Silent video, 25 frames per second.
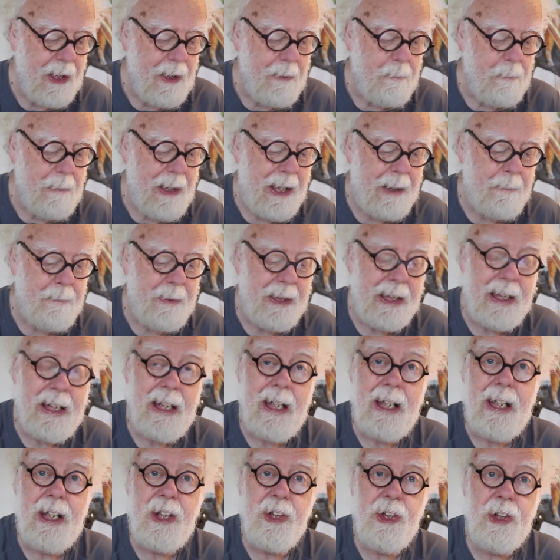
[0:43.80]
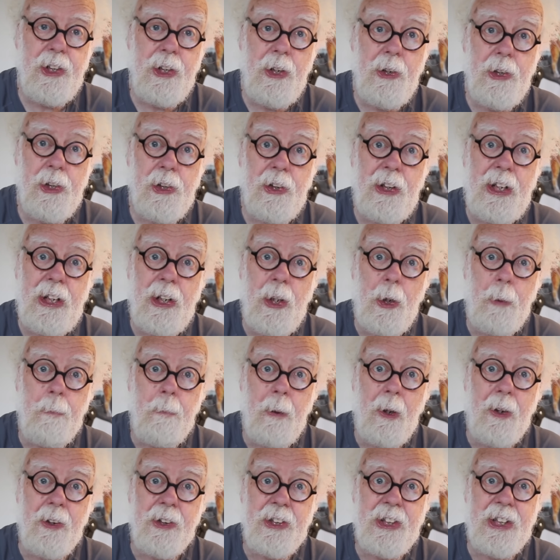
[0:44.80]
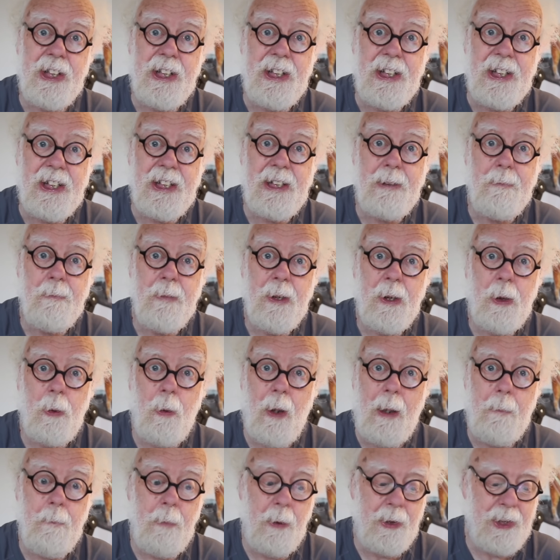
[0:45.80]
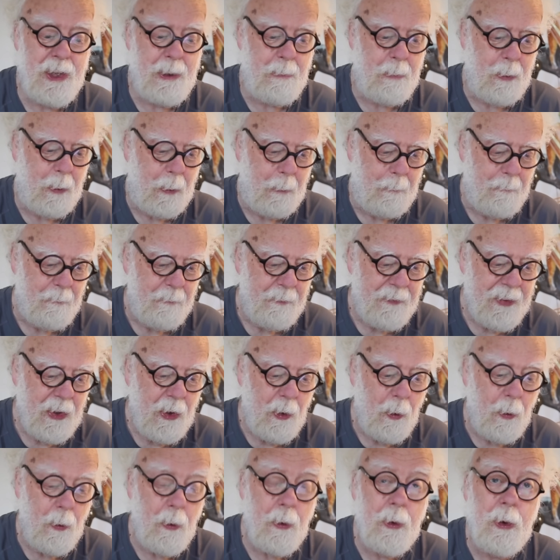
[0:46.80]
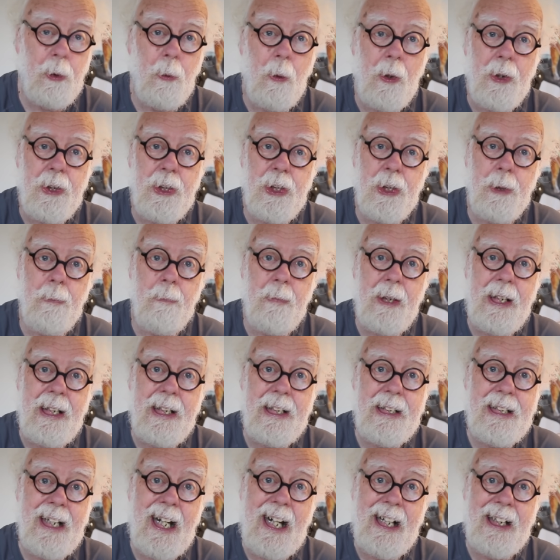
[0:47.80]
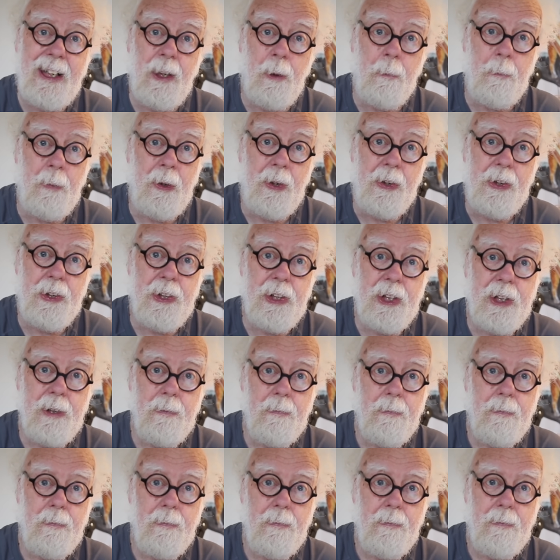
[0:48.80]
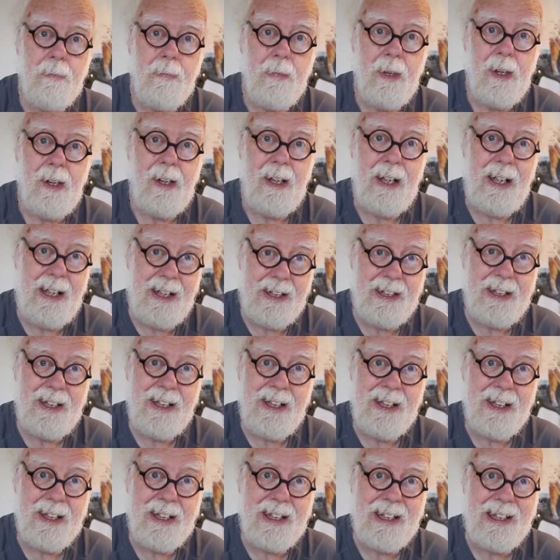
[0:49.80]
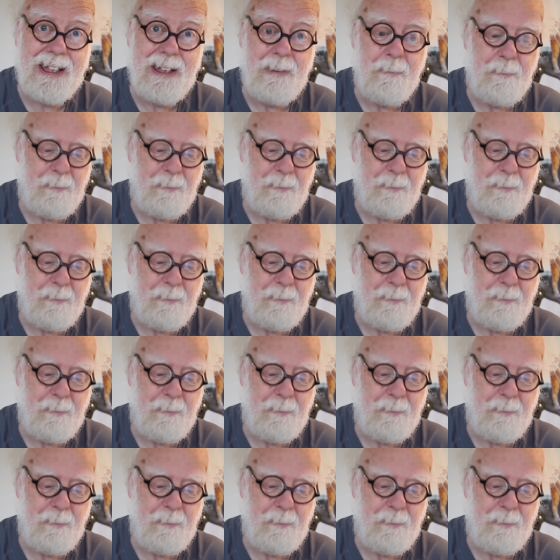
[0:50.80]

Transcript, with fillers: Maybe it's neutrino pulses, quite possible, or quantum entanglement. It is.